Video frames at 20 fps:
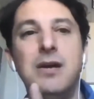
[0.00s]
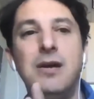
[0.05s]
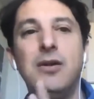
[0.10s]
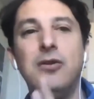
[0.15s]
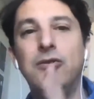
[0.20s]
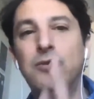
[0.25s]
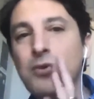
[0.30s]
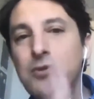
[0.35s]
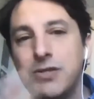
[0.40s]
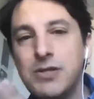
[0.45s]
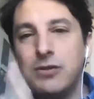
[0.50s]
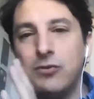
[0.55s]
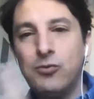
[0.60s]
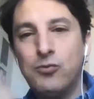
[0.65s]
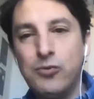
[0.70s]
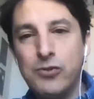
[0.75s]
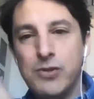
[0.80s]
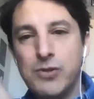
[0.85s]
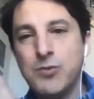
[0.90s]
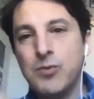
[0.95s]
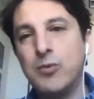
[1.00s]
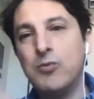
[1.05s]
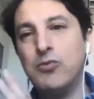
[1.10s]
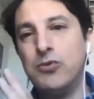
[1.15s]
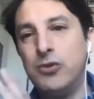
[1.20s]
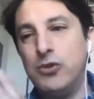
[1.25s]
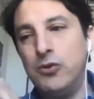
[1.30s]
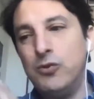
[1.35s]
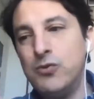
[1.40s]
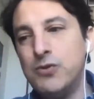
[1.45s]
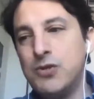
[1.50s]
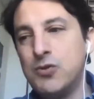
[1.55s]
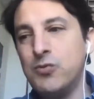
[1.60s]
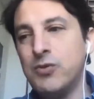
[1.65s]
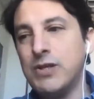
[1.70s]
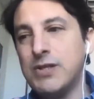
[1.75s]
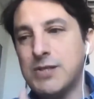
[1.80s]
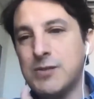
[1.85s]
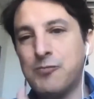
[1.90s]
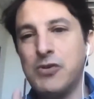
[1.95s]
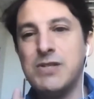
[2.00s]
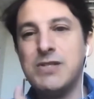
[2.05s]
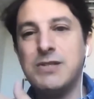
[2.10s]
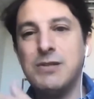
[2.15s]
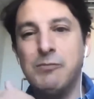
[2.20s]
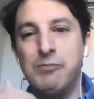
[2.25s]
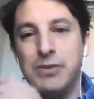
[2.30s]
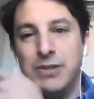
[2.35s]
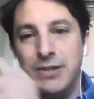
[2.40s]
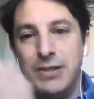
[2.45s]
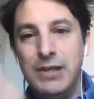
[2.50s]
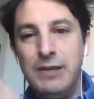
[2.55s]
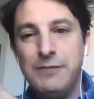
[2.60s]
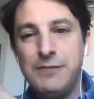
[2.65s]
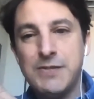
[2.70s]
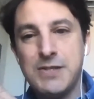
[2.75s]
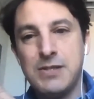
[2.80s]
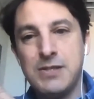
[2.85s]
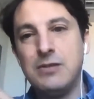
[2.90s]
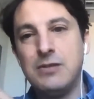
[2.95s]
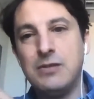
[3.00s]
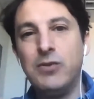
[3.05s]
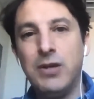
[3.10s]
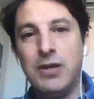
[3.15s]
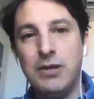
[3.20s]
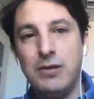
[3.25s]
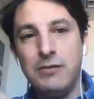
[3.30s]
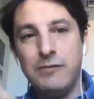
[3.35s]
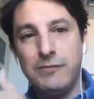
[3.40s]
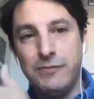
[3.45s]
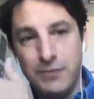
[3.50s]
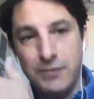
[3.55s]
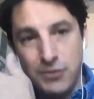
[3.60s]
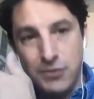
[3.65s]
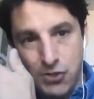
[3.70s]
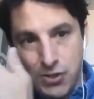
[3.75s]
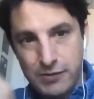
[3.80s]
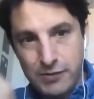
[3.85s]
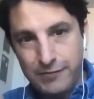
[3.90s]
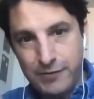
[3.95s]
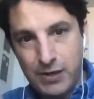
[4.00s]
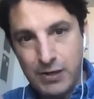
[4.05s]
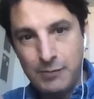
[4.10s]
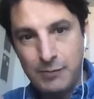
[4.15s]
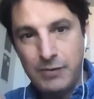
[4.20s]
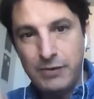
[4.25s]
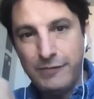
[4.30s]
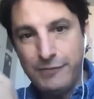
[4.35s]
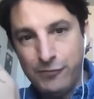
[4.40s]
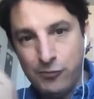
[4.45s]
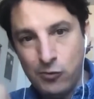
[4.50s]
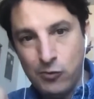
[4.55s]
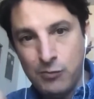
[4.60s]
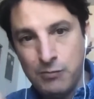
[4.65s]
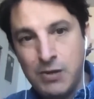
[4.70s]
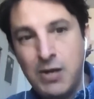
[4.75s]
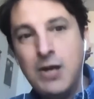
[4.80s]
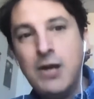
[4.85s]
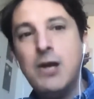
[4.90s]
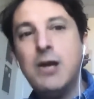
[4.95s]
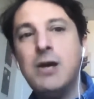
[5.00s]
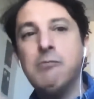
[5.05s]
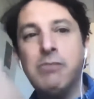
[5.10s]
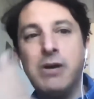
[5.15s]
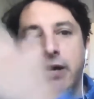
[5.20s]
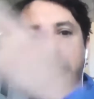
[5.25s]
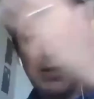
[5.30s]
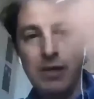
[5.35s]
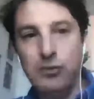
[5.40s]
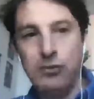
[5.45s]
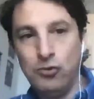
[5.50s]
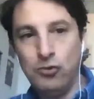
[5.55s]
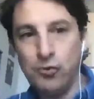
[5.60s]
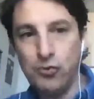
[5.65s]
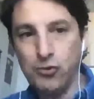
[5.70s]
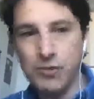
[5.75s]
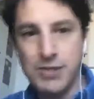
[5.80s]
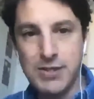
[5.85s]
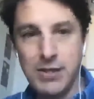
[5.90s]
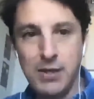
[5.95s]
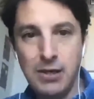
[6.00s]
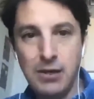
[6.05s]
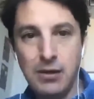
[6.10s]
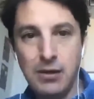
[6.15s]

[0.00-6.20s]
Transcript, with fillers: those are the words we would use to express the beliefs that we can justifiably form by endorsing